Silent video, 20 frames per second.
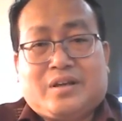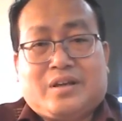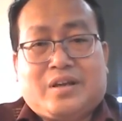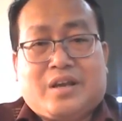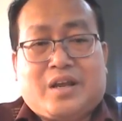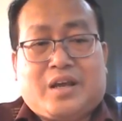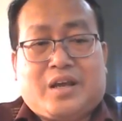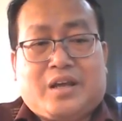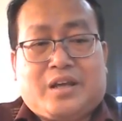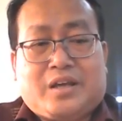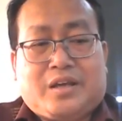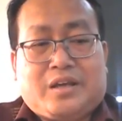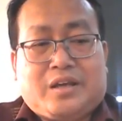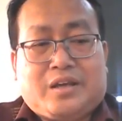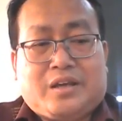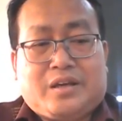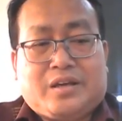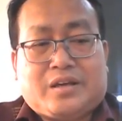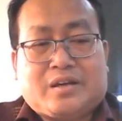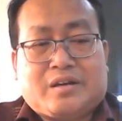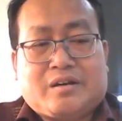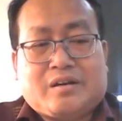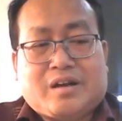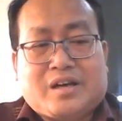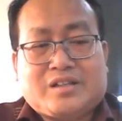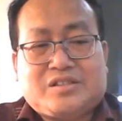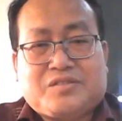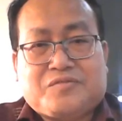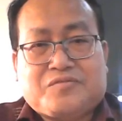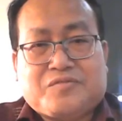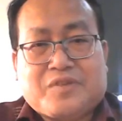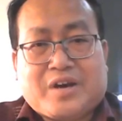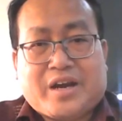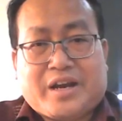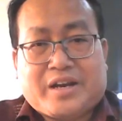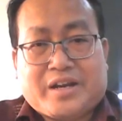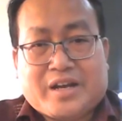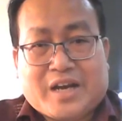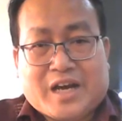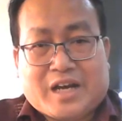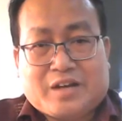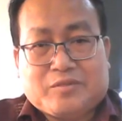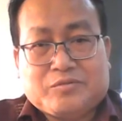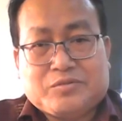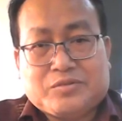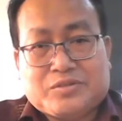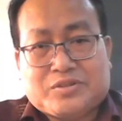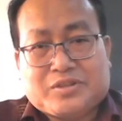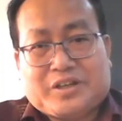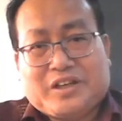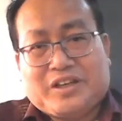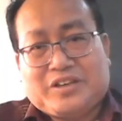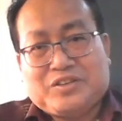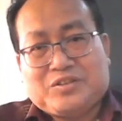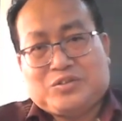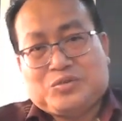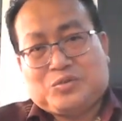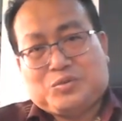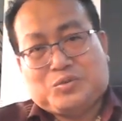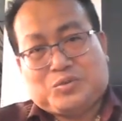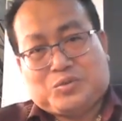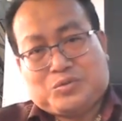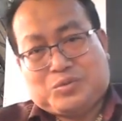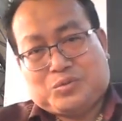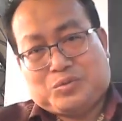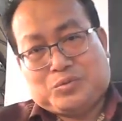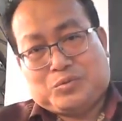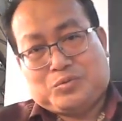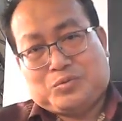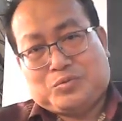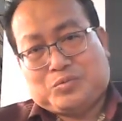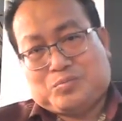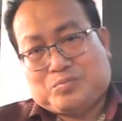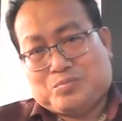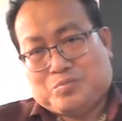they classify nouns into two